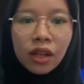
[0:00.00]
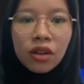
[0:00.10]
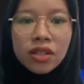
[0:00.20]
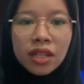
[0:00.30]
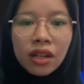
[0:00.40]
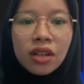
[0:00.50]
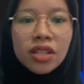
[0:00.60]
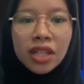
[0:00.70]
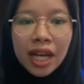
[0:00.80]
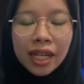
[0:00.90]

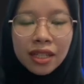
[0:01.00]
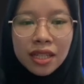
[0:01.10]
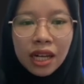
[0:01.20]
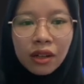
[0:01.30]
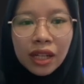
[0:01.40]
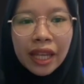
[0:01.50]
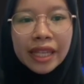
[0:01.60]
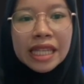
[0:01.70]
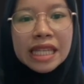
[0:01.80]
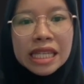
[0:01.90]
consonant sound like
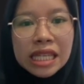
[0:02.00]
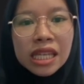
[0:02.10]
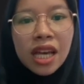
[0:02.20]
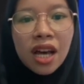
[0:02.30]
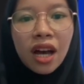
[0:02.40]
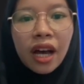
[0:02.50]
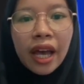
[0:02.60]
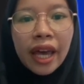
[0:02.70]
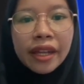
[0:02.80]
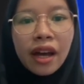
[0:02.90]
E and
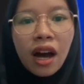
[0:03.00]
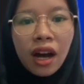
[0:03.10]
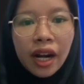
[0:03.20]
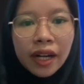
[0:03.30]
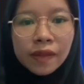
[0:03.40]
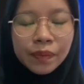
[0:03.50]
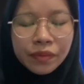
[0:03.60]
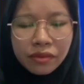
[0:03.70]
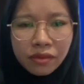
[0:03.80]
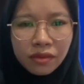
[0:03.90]
R.
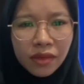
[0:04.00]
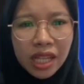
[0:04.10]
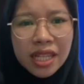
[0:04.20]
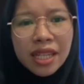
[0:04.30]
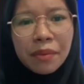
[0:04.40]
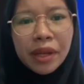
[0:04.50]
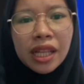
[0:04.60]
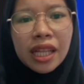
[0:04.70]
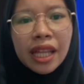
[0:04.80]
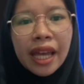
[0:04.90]
Example like